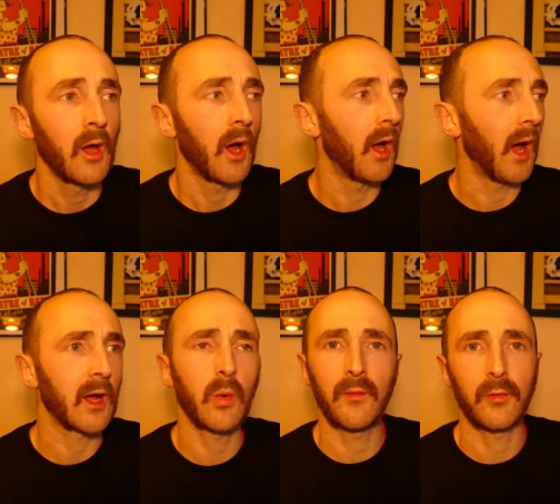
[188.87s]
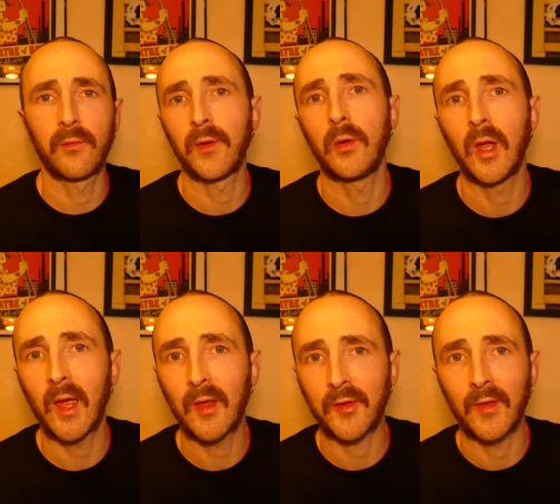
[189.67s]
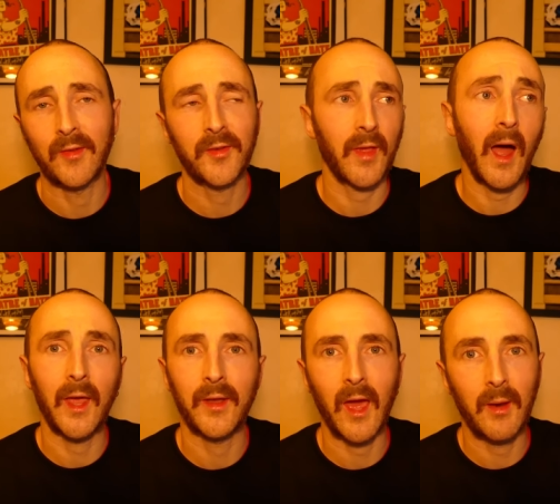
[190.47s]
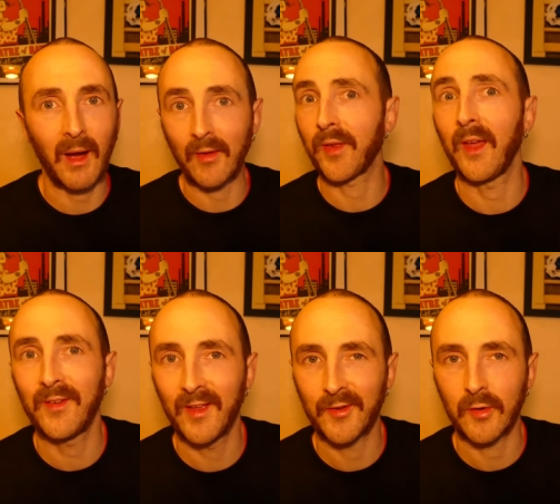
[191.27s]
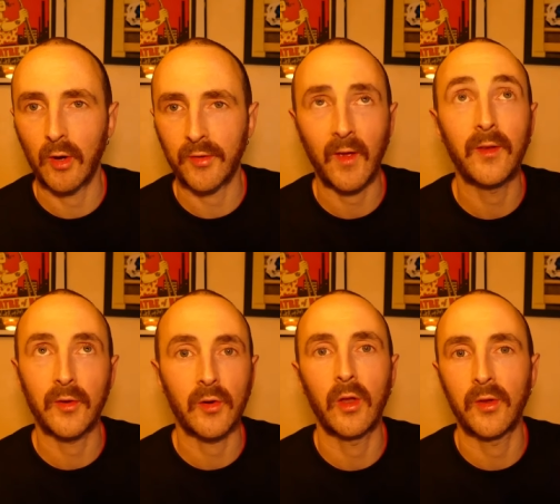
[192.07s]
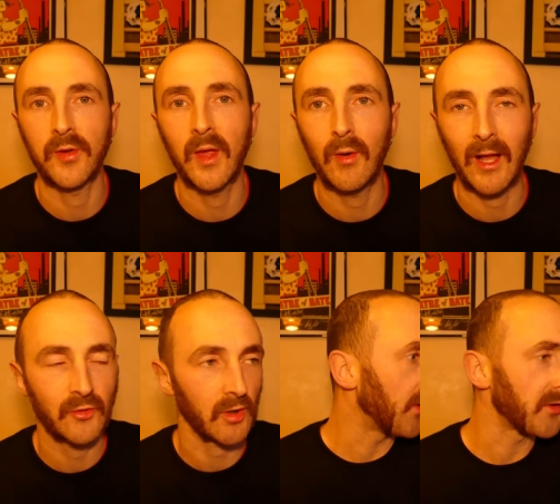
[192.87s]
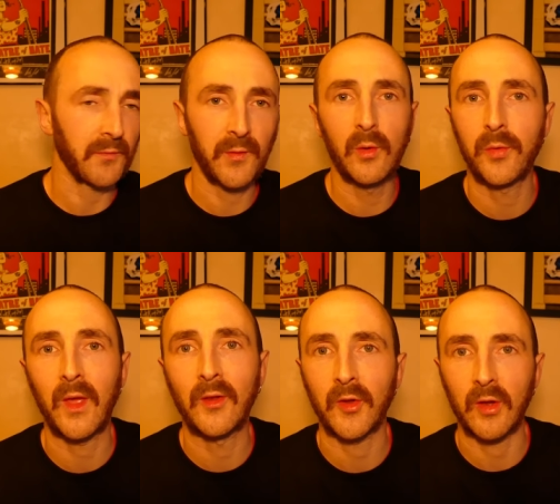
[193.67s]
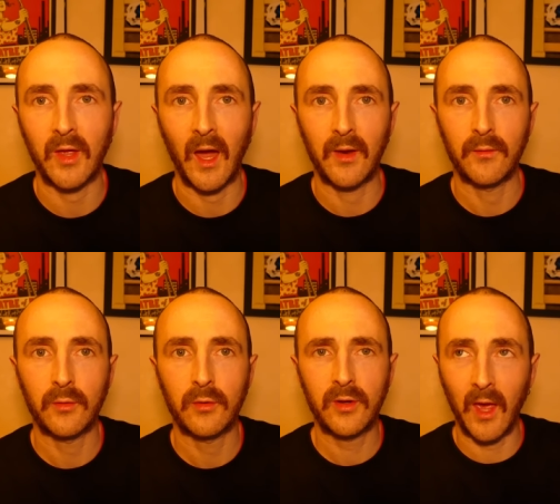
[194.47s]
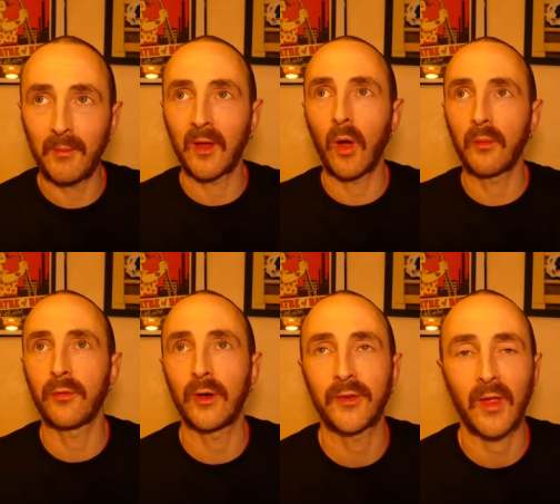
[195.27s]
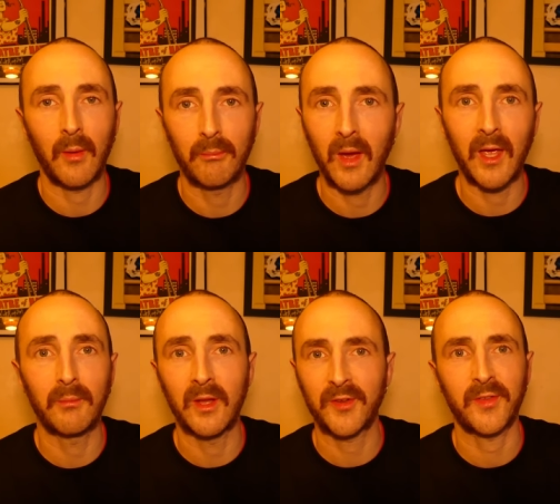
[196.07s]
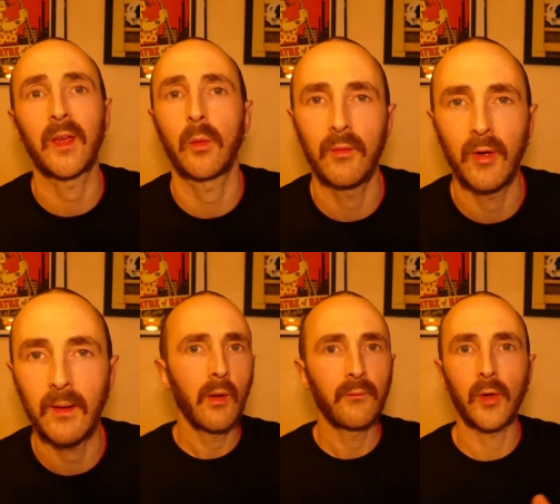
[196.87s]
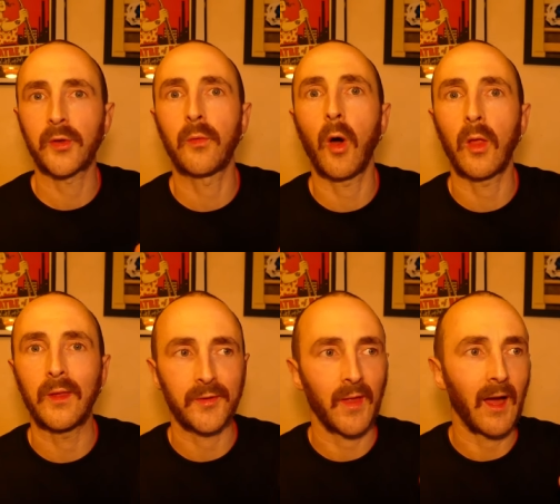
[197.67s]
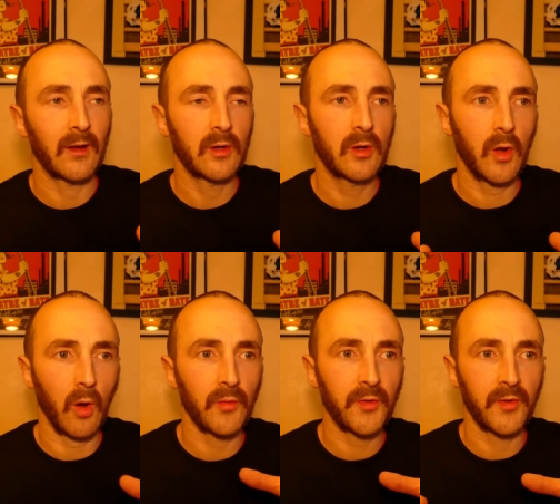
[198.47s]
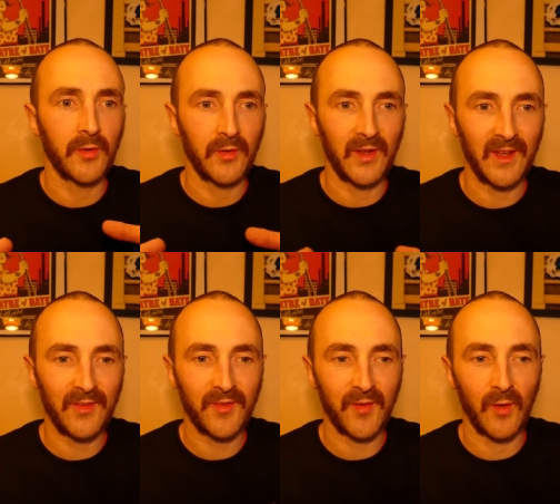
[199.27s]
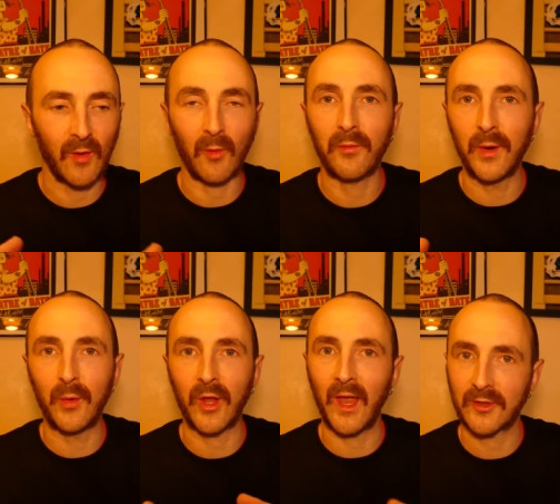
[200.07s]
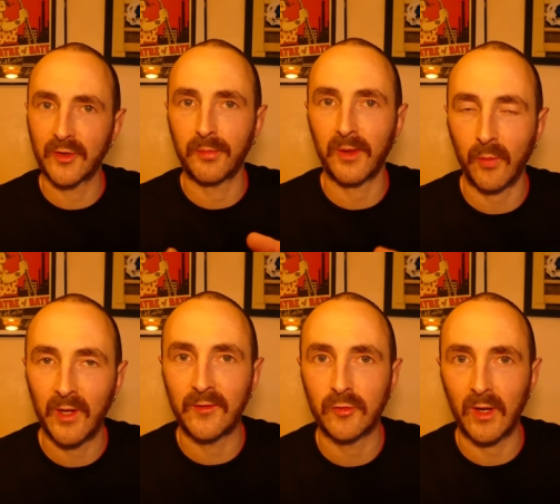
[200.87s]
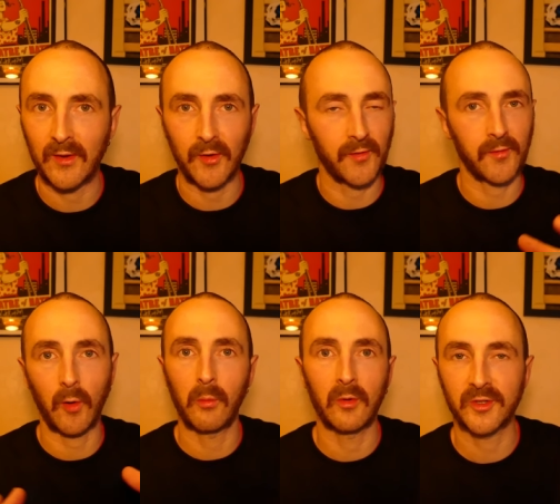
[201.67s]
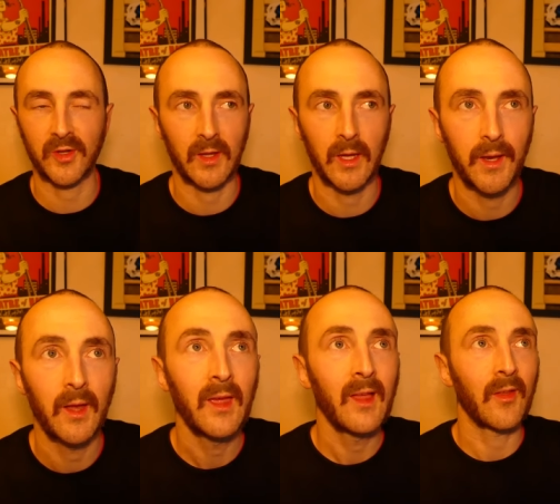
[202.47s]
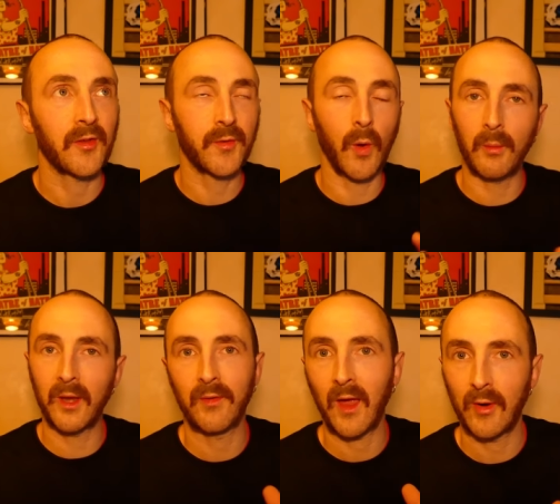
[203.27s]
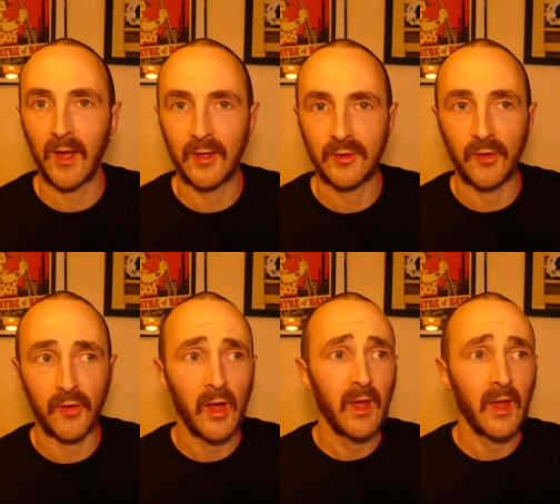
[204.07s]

Uh, I quit for a few years and then started again about 10 years ago, 10 years ago this year actually. There's a few things that kind of kept me going with freestyle and made me stick with it. First of all, it's that constant need to look for new connections between tricks. There's so much to learn. There's so many variations